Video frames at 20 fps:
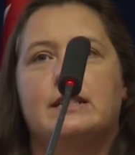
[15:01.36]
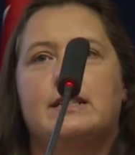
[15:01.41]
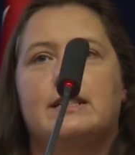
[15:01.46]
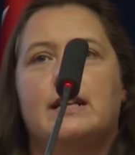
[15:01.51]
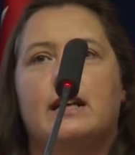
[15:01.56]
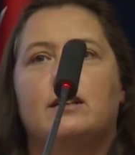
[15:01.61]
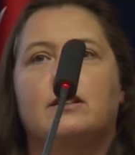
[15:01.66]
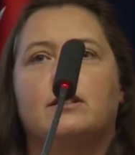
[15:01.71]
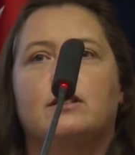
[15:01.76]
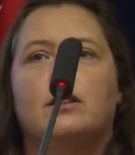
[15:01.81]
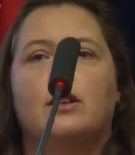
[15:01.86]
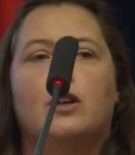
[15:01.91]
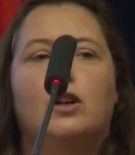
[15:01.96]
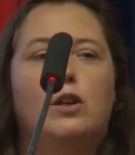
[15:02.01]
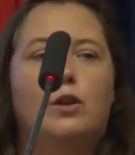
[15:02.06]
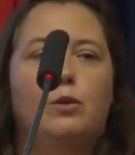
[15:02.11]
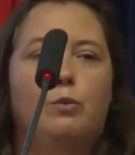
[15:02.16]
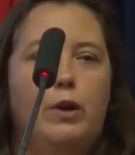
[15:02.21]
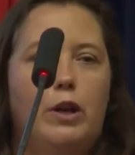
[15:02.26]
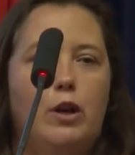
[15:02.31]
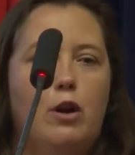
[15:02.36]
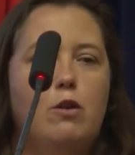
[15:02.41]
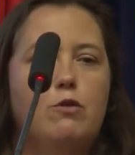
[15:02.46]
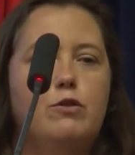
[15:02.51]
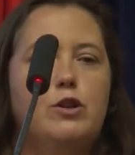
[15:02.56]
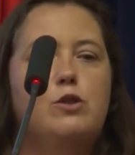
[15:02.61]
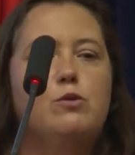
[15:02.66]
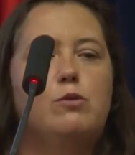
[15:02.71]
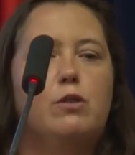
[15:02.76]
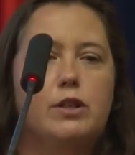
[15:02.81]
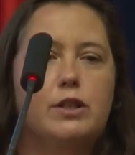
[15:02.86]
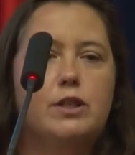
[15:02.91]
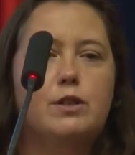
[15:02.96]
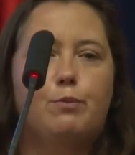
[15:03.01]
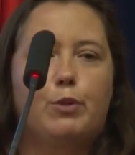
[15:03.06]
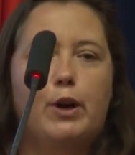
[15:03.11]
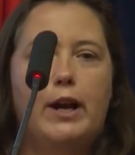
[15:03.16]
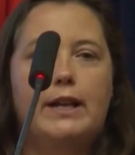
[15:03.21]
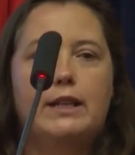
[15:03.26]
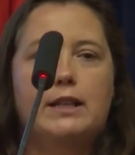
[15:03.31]
and say, look, we know you want to
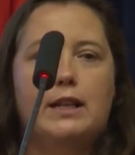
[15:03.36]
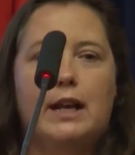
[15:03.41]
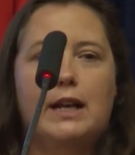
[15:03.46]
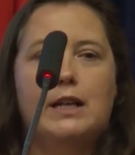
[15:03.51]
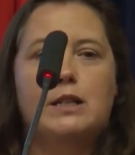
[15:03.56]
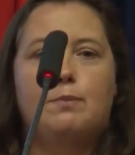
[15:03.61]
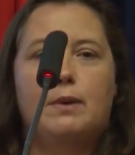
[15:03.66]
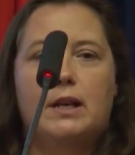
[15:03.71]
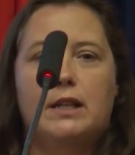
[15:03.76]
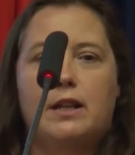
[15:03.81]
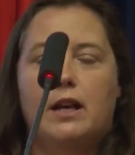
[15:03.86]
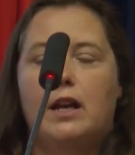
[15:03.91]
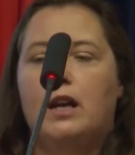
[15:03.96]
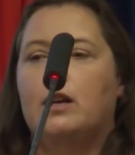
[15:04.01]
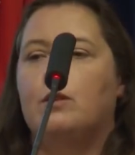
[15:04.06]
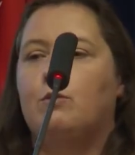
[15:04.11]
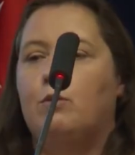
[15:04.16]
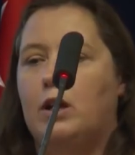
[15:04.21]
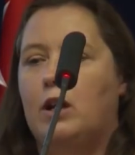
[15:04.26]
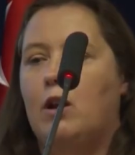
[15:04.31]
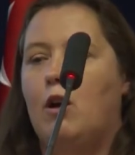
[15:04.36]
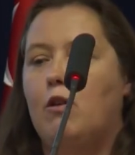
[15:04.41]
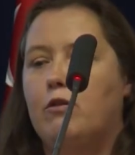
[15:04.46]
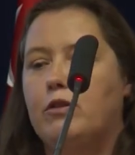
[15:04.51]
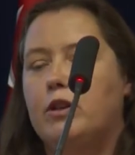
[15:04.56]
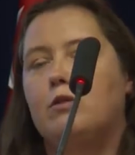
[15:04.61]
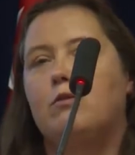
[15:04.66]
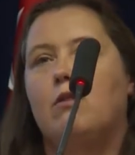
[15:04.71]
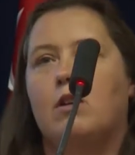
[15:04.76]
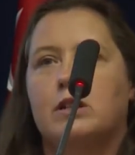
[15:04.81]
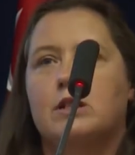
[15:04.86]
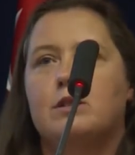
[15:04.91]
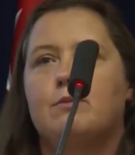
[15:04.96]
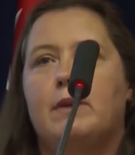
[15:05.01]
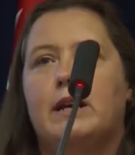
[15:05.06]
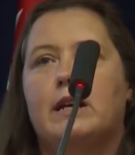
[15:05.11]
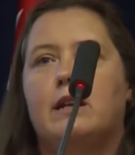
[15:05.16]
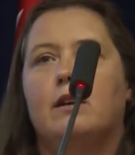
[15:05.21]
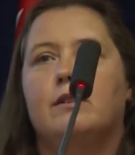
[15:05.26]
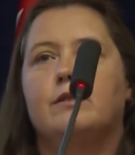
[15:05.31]
break the next big thing, we know you want to
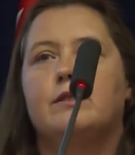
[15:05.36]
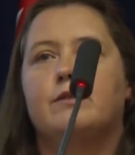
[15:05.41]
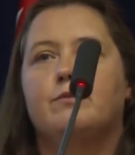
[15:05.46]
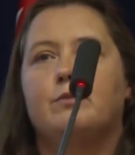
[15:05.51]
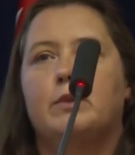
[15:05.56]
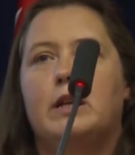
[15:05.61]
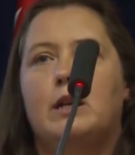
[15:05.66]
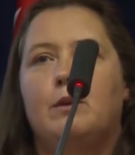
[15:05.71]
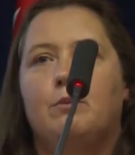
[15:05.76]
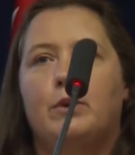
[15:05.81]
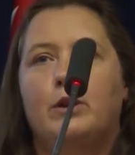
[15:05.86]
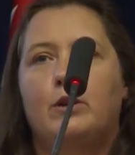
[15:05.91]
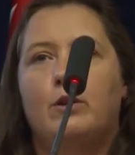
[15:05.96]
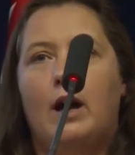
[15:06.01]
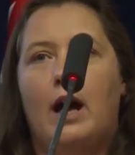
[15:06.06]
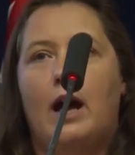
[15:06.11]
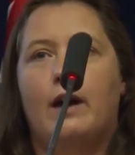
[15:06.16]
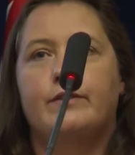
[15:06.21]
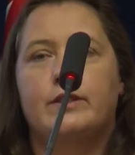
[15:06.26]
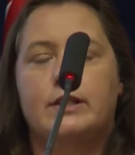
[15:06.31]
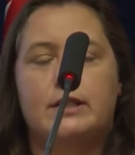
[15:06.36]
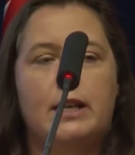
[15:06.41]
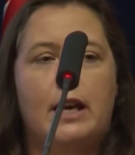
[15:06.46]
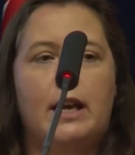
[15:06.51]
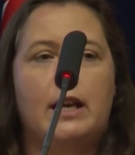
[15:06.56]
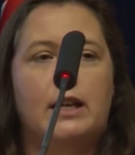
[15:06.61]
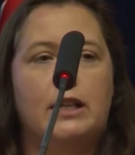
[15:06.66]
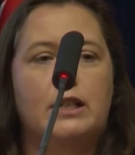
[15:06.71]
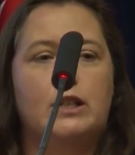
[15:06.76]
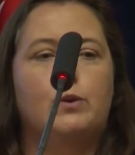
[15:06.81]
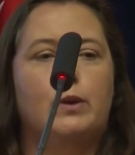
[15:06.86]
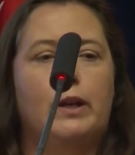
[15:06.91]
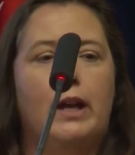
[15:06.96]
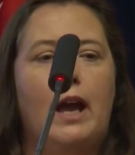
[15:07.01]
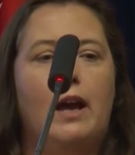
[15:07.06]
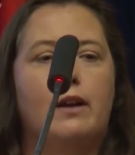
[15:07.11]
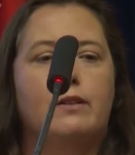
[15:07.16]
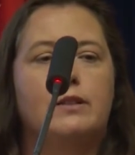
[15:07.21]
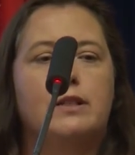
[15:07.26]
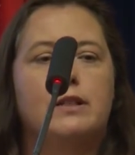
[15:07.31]
make loads of money, but you have to take into
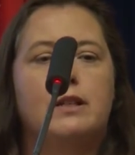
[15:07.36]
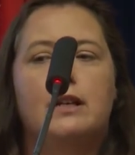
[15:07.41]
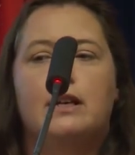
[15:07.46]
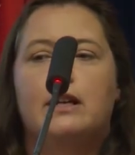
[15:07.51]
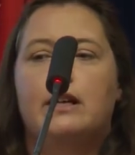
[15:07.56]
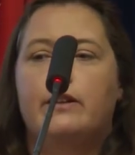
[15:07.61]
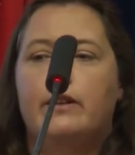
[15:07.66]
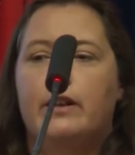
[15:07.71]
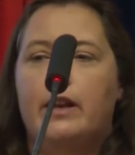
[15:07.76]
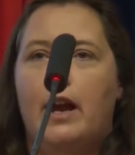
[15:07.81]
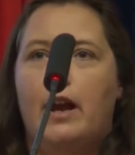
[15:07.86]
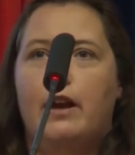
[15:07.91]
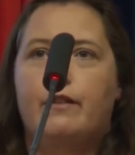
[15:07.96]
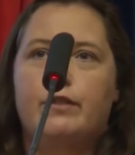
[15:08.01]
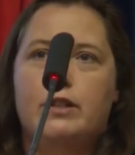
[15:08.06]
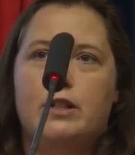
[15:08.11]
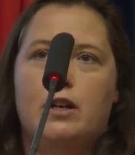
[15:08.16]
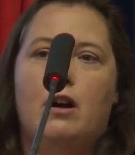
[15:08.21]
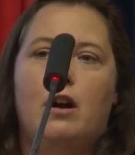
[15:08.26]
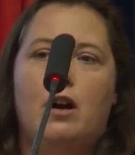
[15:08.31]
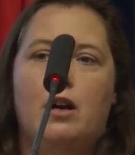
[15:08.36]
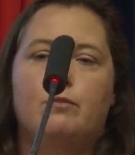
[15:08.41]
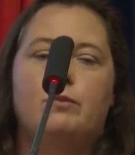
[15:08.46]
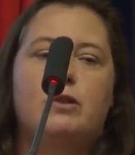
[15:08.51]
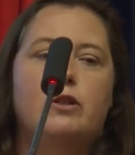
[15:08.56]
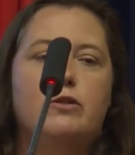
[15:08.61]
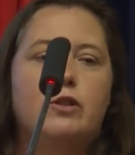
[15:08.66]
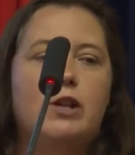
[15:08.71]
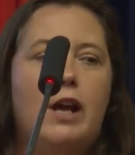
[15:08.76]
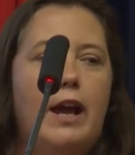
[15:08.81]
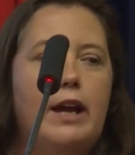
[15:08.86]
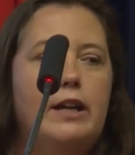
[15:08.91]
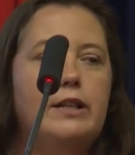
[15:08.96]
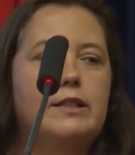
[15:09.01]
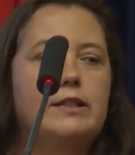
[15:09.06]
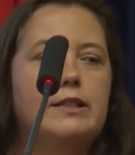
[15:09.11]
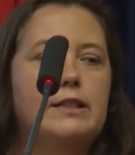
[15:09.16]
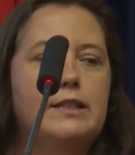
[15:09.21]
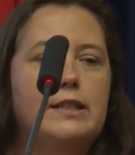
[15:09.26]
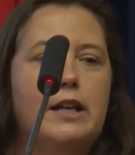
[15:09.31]
account that every time you
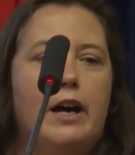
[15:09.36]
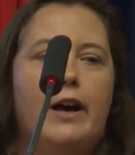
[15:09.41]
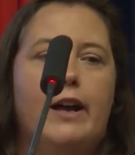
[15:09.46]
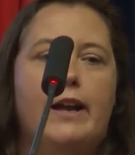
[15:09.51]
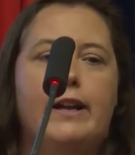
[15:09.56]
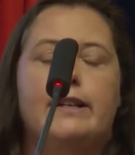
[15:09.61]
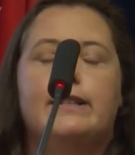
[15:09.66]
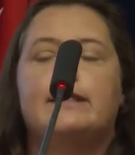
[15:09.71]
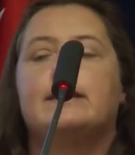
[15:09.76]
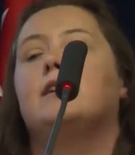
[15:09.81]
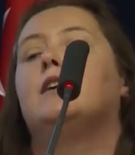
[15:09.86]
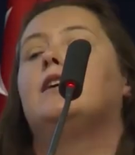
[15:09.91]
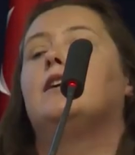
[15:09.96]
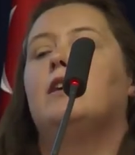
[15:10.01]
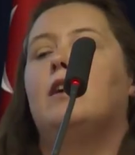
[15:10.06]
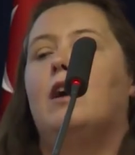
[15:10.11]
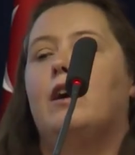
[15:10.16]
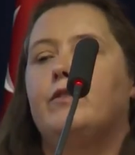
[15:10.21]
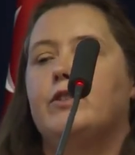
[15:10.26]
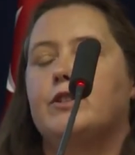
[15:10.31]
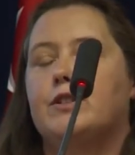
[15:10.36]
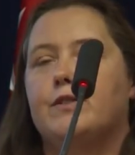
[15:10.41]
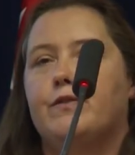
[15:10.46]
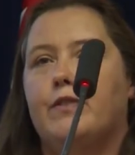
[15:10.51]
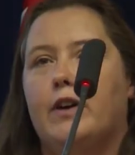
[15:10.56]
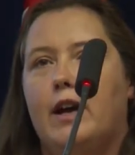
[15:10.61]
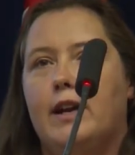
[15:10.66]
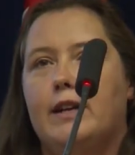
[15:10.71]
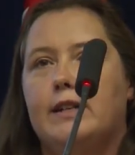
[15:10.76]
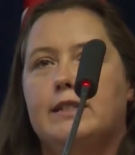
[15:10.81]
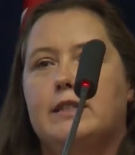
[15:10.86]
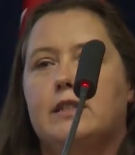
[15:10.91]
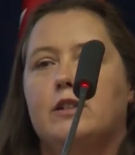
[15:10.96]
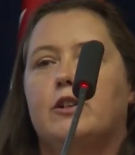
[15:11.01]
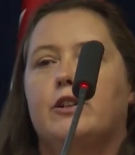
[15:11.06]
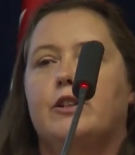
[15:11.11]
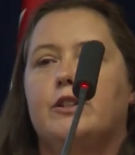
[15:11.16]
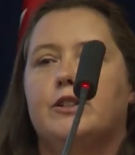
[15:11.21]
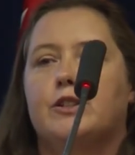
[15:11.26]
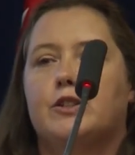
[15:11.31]
change the size of your device
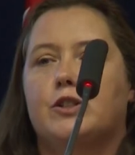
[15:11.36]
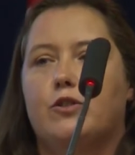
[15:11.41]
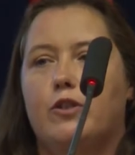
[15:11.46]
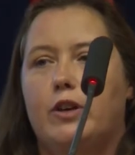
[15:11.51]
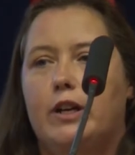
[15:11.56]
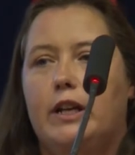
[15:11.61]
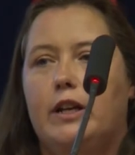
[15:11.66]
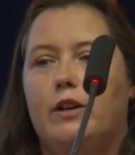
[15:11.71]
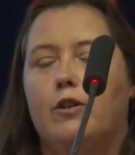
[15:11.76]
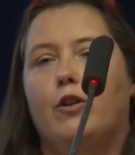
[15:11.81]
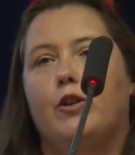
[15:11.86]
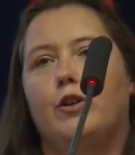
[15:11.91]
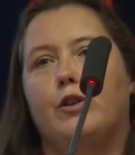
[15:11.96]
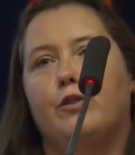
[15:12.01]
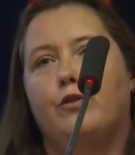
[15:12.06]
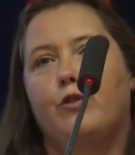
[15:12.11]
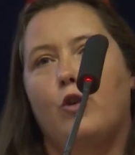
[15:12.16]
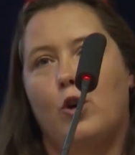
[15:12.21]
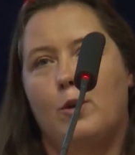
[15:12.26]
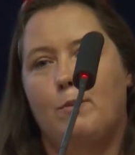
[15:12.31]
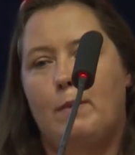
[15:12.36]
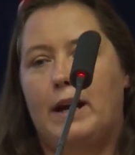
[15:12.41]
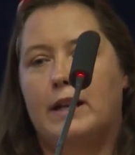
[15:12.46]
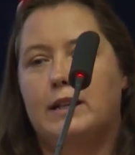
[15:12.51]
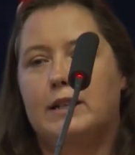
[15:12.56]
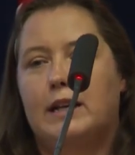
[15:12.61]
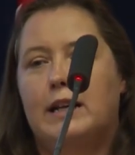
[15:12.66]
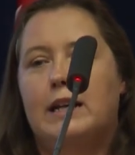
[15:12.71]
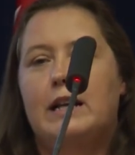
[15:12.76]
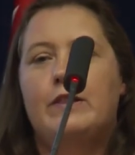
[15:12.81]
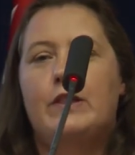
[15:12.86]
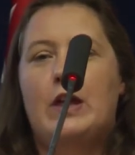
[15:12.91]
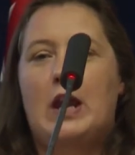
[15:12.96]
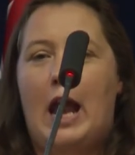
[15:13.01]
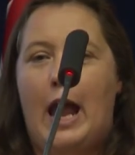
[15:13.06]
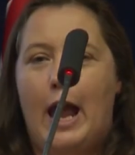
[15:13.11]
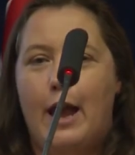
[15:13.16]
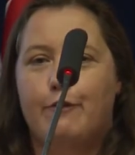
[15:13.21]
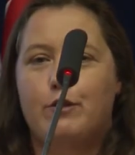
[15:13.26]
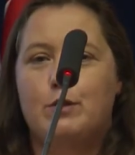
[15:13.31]
or your screen or your format,
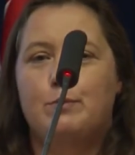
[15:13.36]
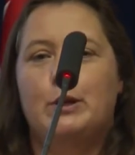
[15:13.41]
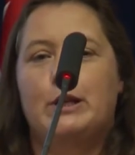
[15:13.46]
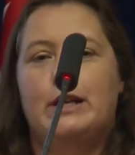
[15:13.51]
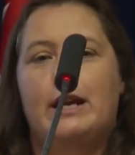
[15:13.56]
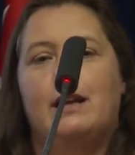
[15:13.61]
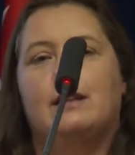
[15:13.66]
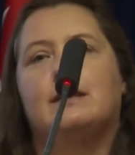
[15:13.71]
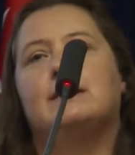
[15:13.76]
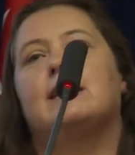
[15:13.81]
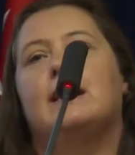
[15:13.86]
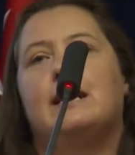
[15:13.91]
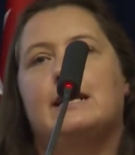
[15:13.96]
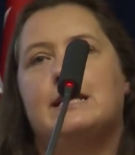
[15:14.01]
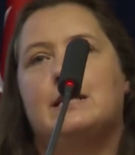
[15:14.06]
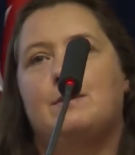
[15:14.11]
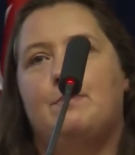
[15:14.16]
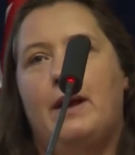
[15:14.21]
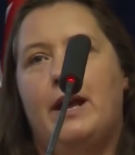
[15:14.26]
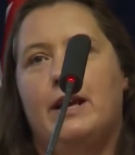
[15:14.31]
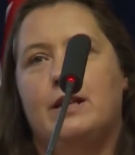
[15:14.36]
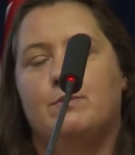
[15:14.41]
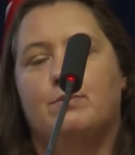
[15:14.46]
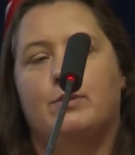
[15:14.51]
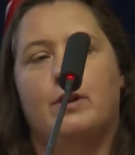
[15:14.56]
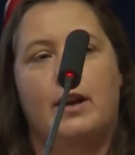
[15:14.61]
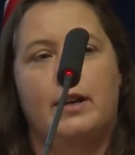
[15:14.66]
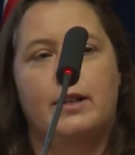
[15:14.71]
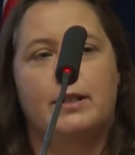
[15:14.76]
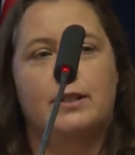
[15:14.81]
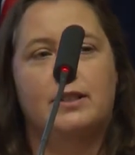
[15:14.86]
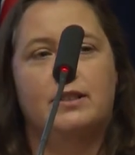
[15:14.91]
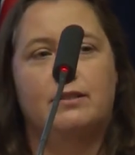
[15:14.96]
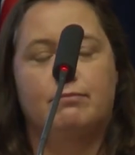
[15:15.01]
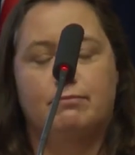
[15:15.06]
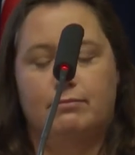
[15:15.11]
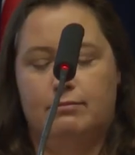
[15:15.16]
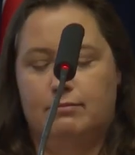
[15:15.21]
that everybody else has to pay the price.